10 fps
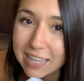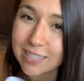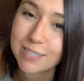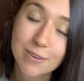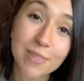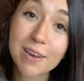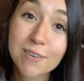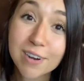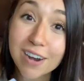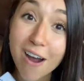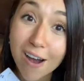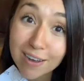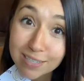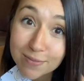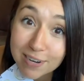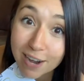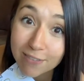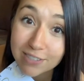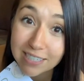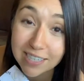And so they were awesome
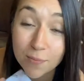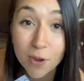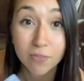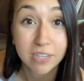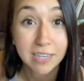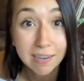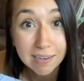enough to send me over a kit,